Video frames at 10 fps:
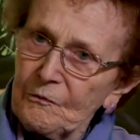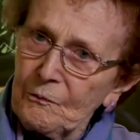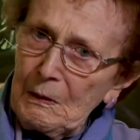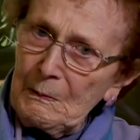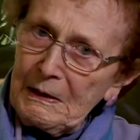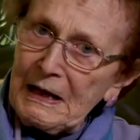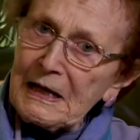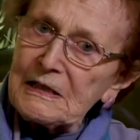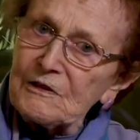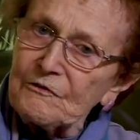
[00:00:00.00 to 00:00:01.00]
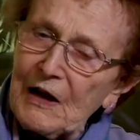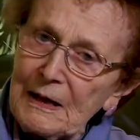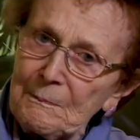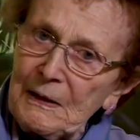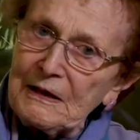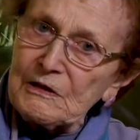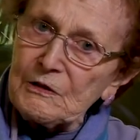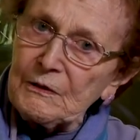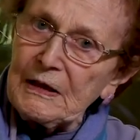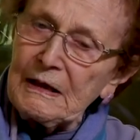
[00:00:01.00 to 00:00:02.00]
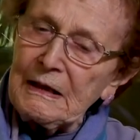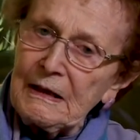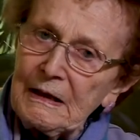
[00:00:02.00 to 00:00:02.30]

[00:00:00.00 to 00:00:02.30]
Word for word: we began to fight bigotry